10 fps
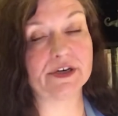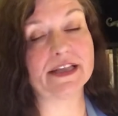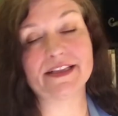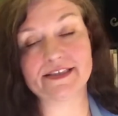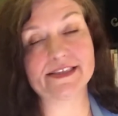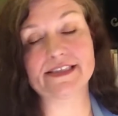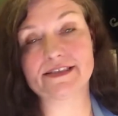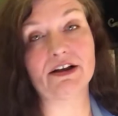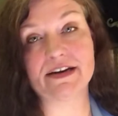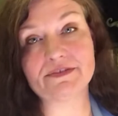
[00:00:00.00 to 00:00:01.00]
and this is
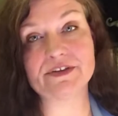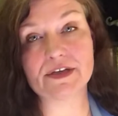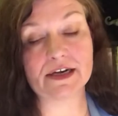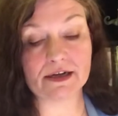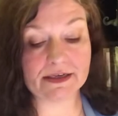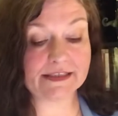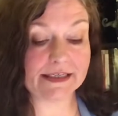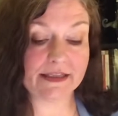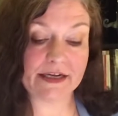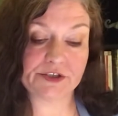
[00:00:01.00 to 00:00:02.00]
not even a content
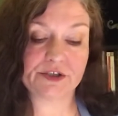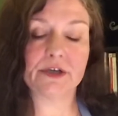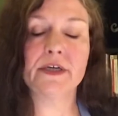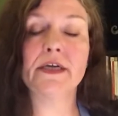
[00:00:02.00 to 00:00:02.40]
lecture.